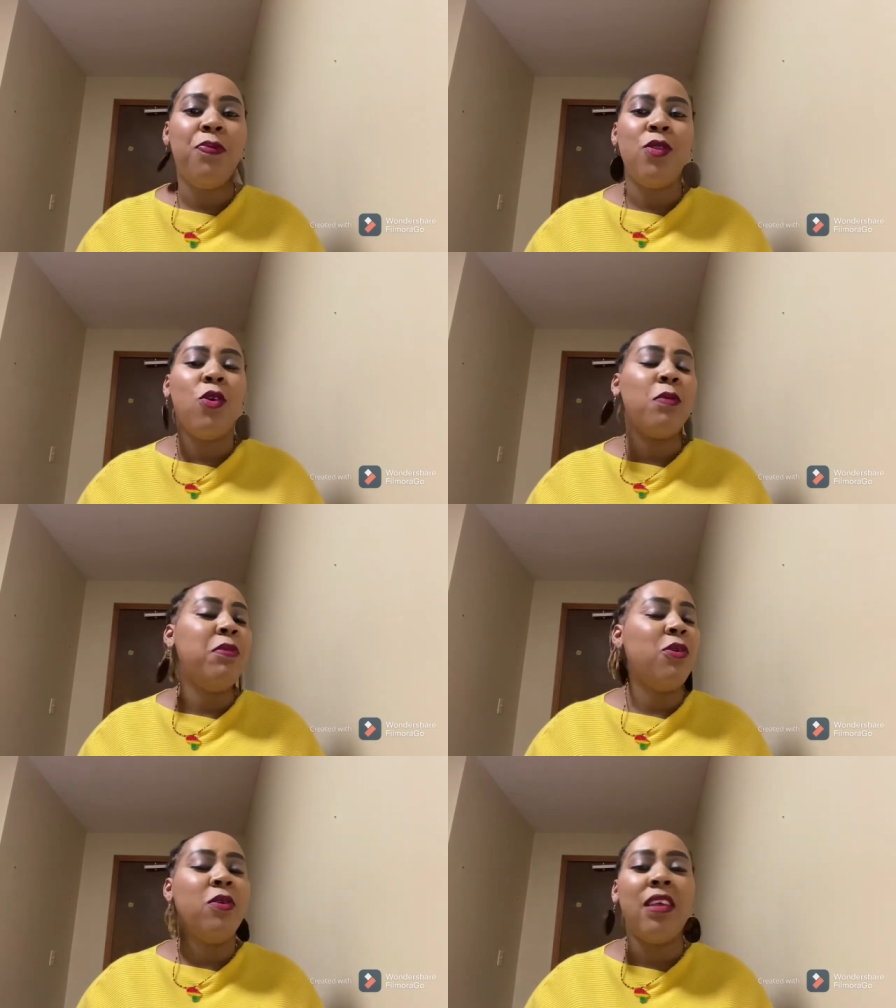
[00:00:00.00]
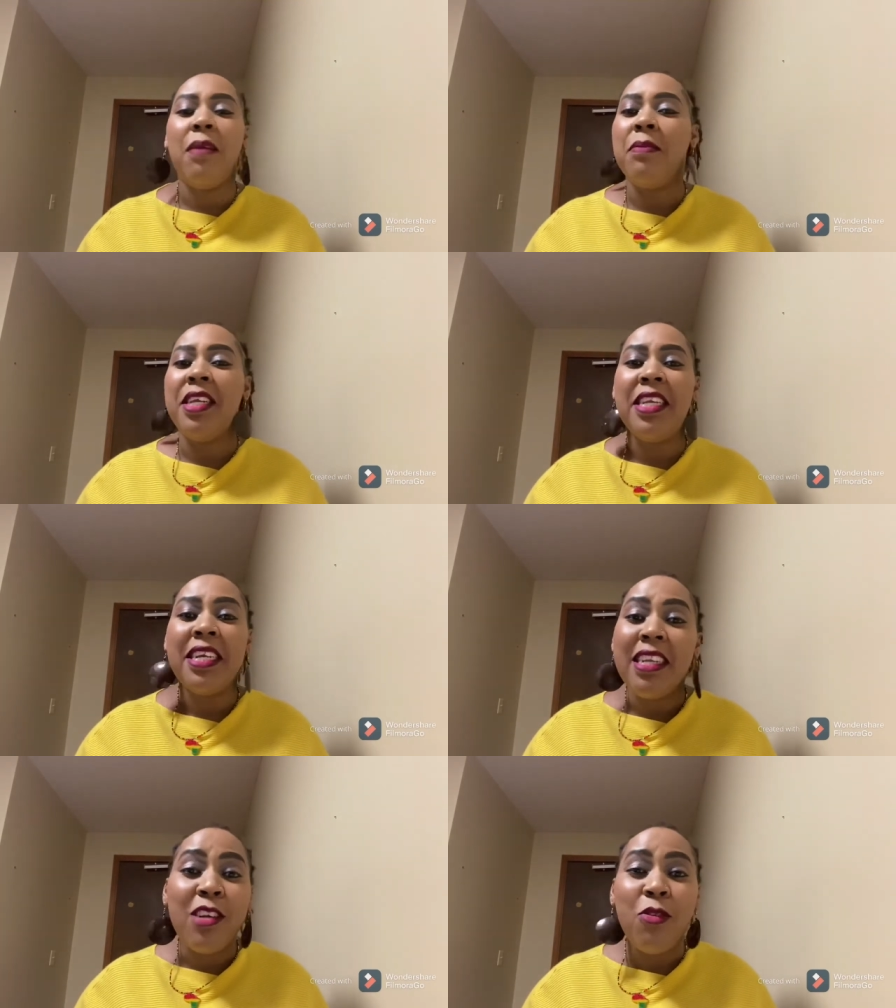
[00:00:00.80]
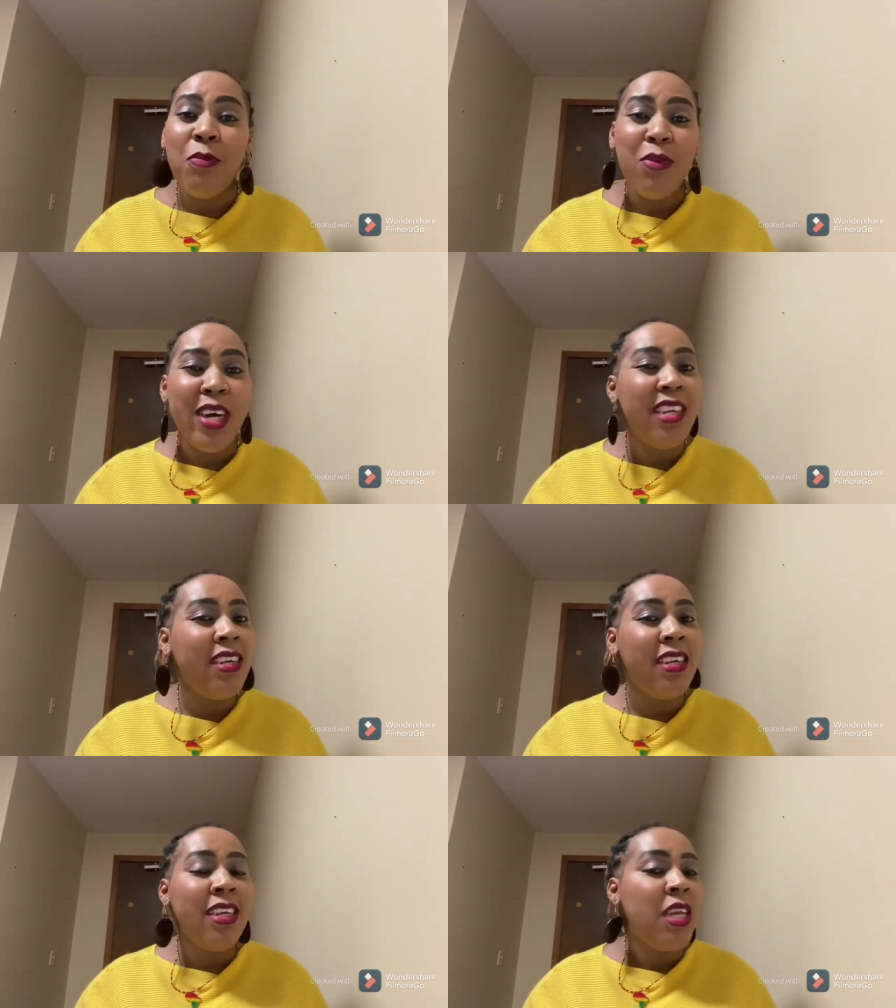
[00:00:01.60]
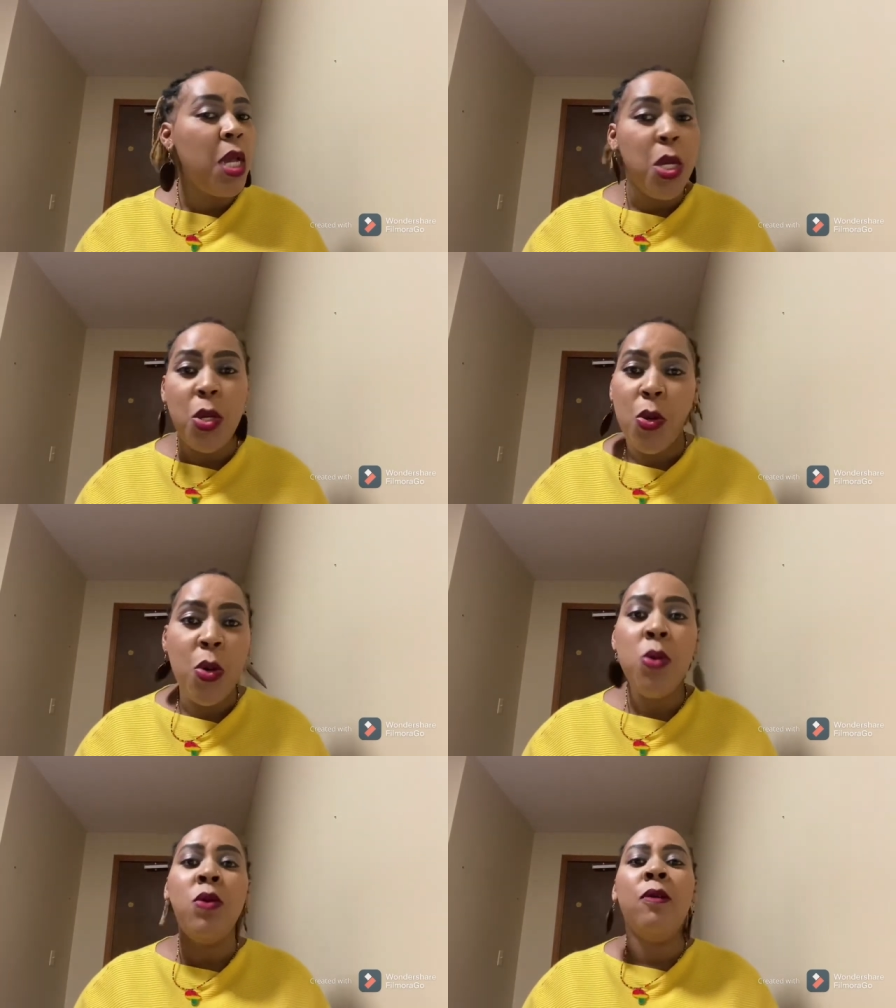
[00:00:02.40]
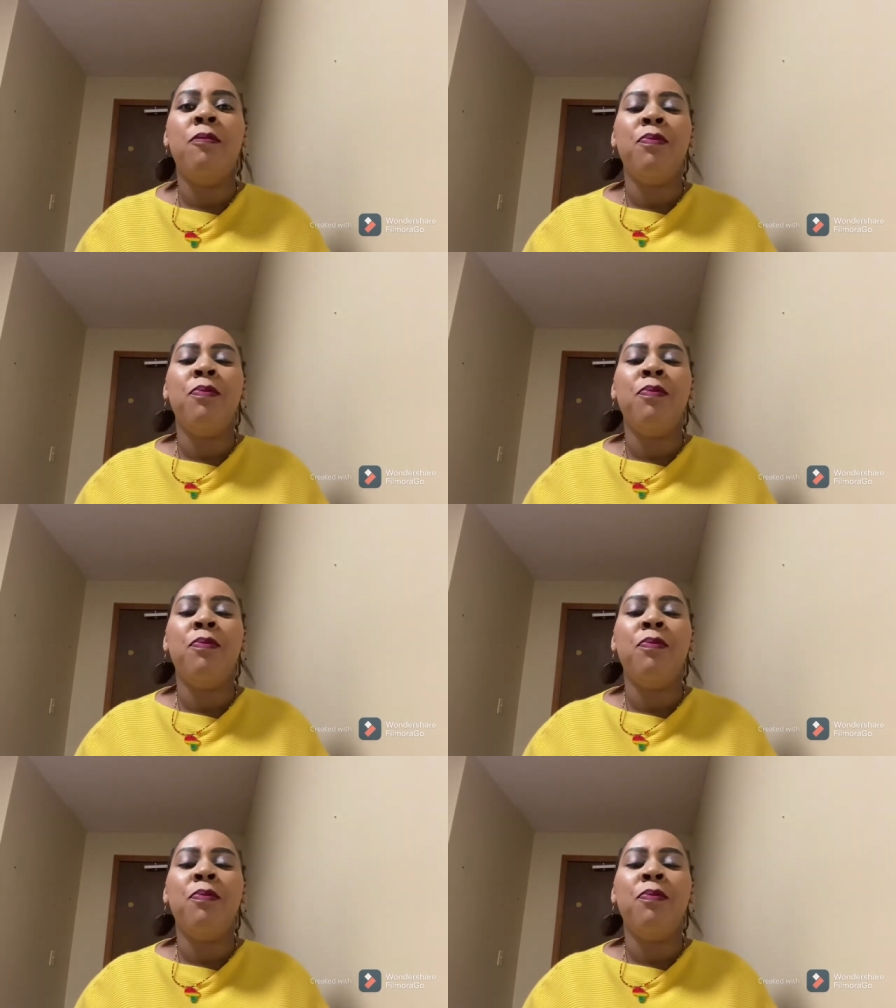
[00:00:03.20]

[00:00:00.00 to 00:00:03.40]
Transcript: Not because I'm intending to be one, no.